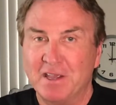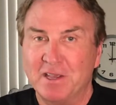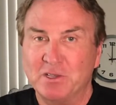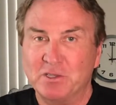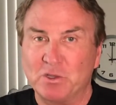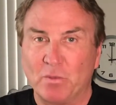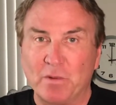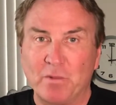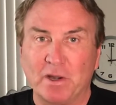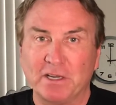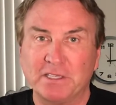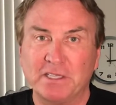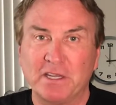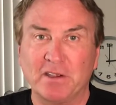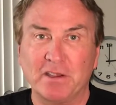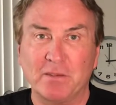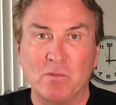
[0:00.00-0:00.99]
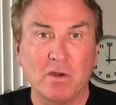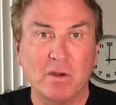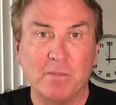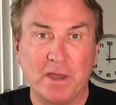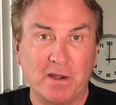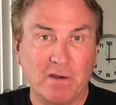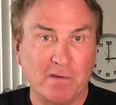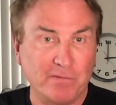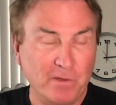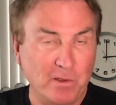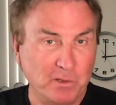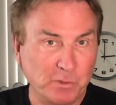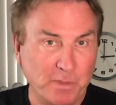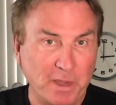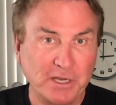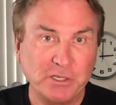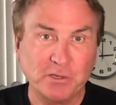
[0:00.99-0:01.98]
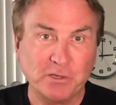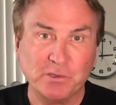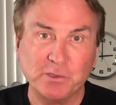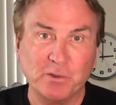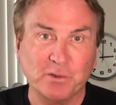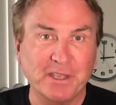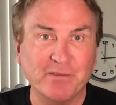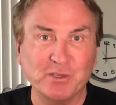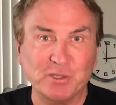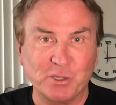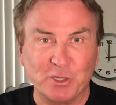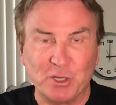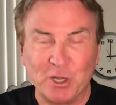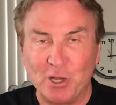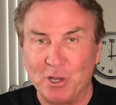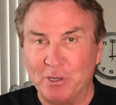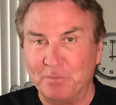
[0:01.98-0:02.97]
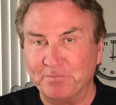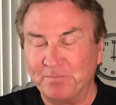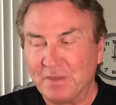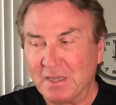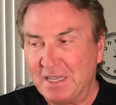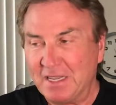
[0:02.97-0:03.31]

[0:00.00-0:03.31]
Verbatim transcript: So we want to tell you more about our fall special, so give us a call.